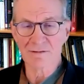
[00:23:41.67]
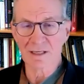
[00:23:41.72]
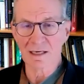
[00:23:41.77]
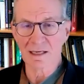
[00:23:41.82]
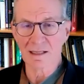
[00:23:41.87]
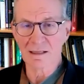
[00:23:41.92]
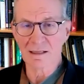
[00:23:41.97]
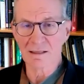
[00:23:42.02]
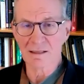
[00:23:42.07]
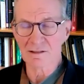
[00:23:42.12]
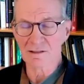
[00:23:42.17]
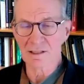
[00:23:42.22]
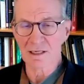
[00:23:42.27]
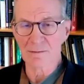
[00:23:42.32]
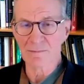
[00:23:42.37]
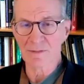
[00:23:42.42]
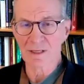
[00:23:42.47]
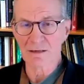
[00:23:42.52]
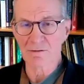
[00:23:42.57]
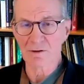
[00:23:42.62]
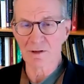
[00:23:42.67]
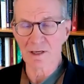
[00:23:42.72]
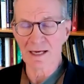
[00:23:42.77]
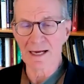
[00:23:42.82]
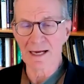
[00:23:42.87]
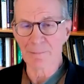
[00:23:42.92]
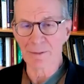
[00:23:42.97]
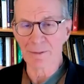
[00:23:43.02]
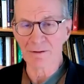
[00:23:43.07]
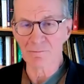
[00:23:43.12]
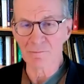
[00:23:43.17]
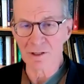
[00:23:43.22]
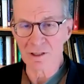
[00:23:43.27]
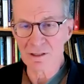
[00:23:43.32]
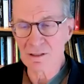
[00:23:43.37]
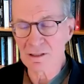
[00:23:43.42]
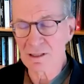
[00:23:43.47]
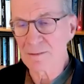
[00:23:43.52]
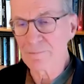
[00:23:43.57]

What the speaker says: And I think the same thing will happen with